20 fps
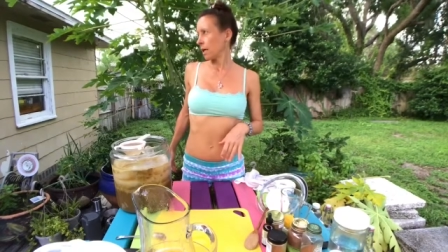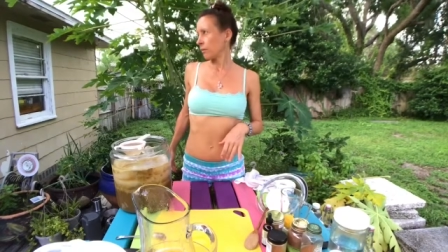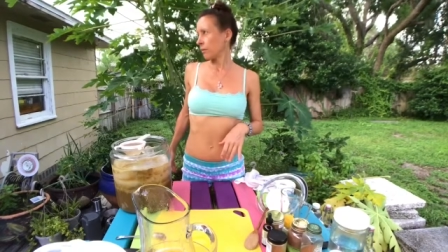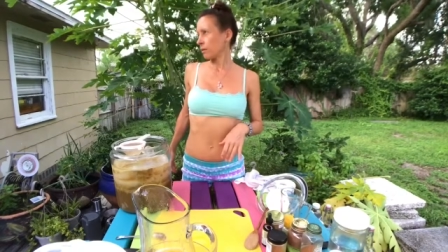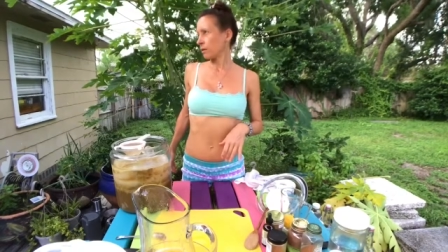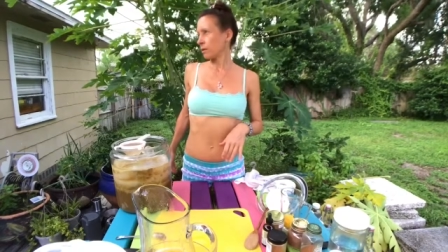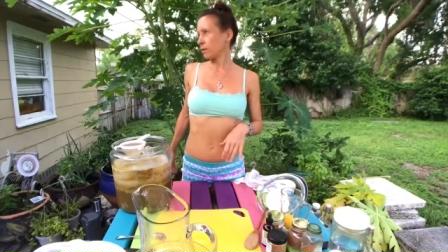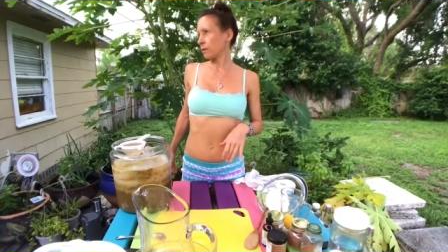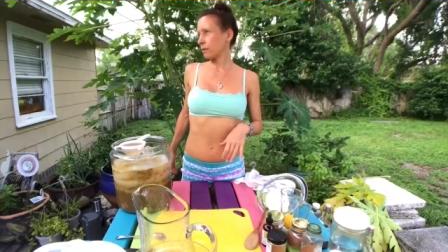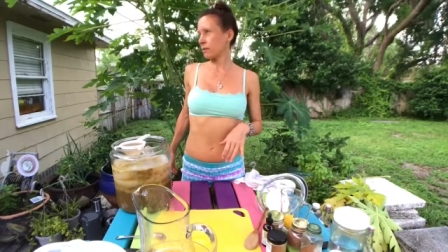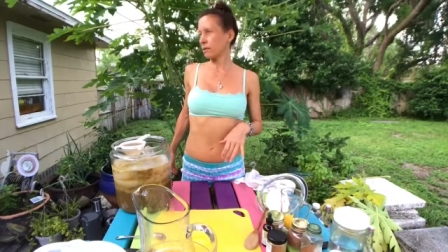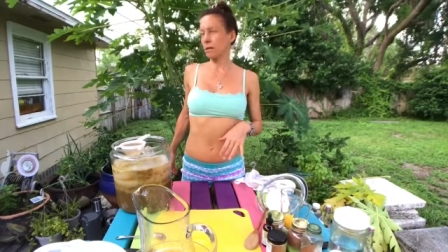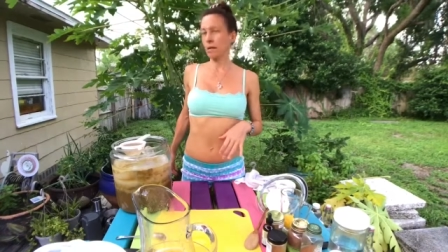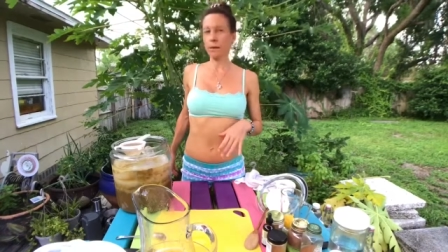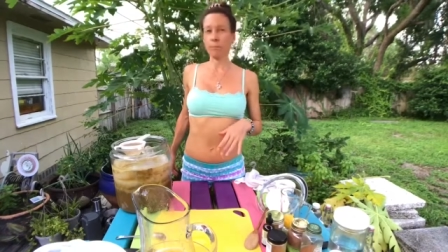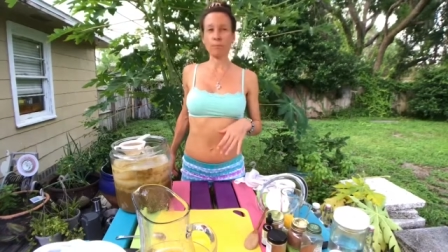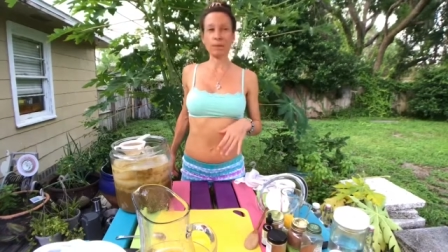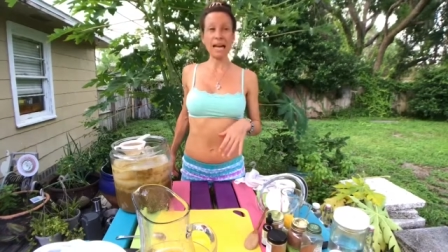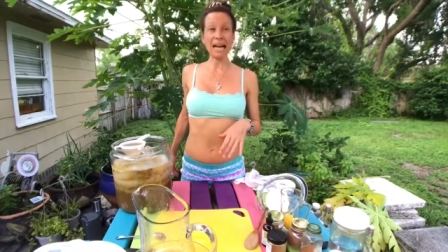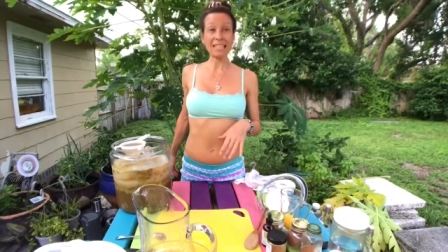what is it,
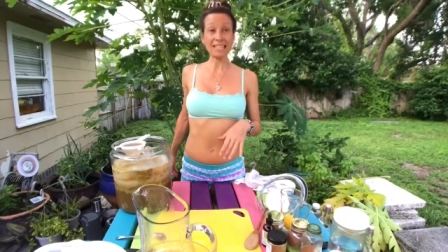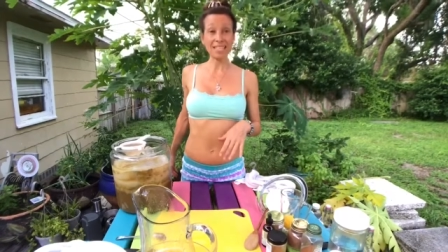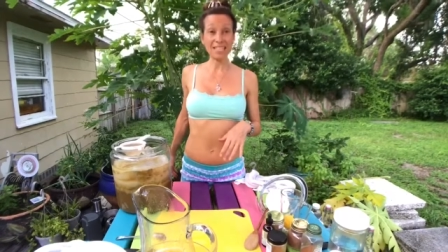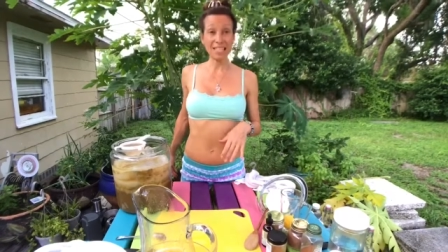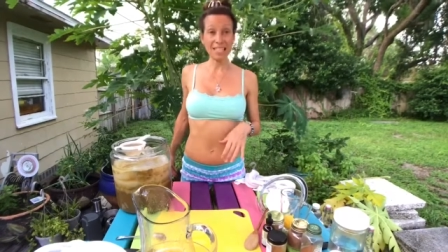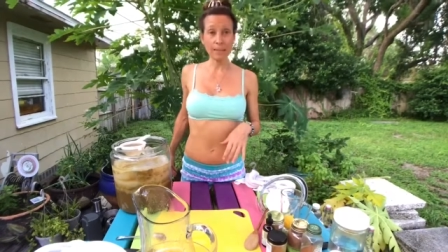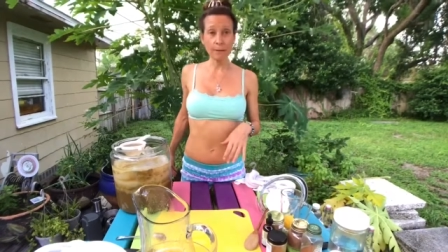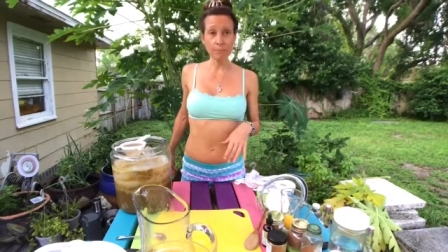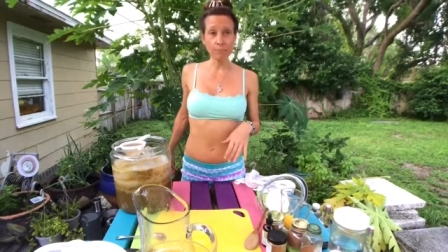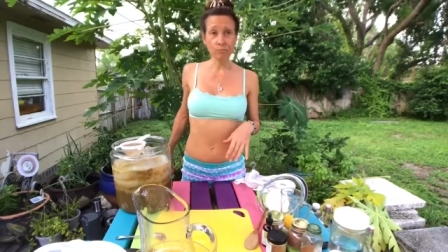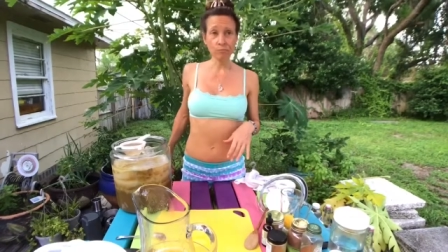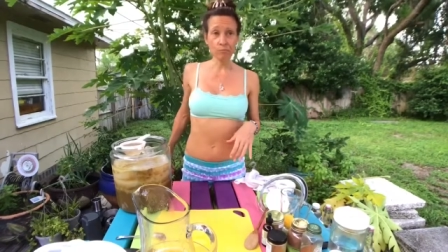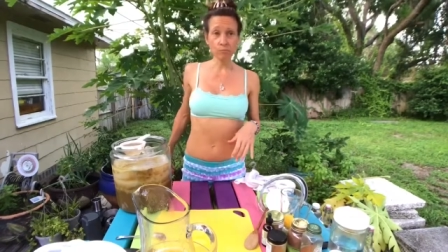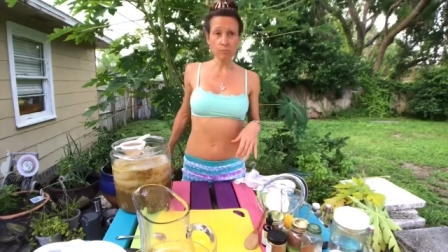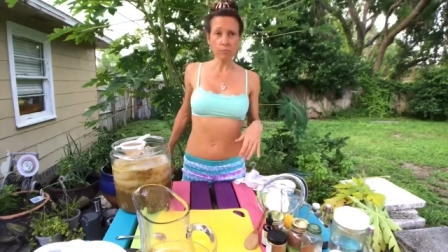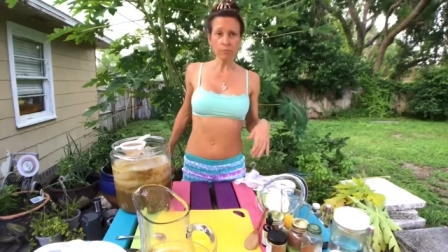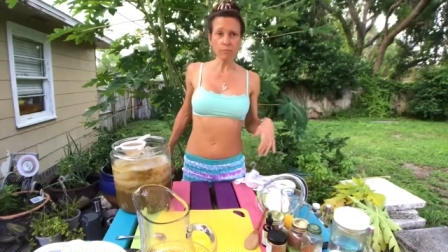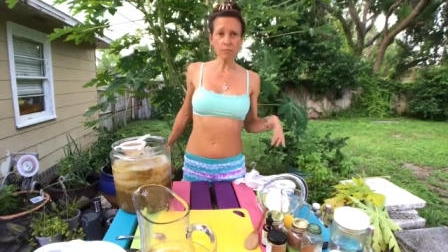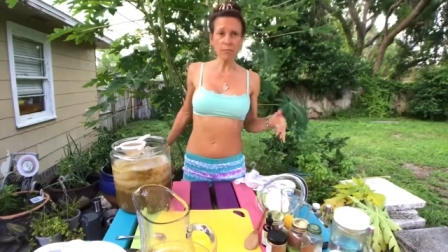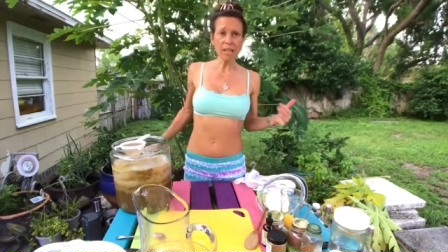uh, black tea.
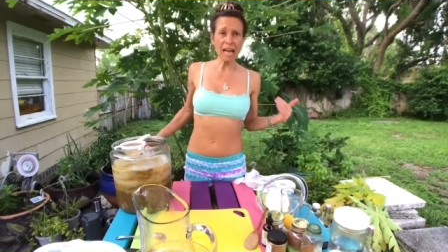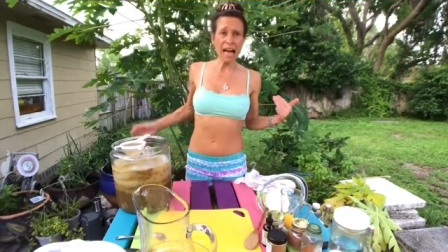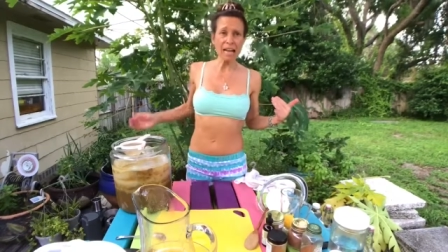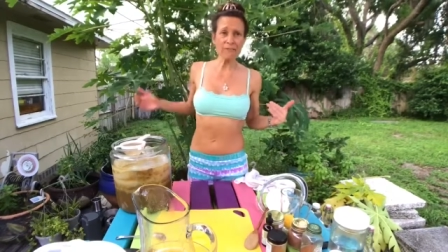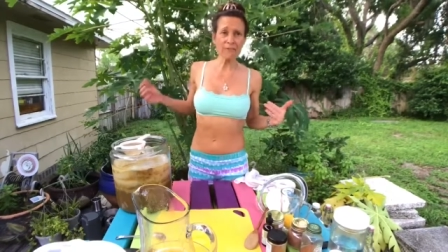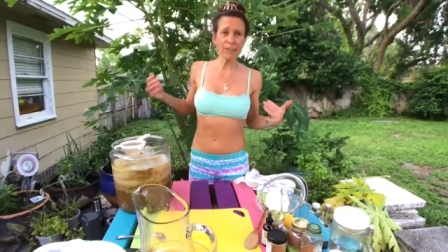I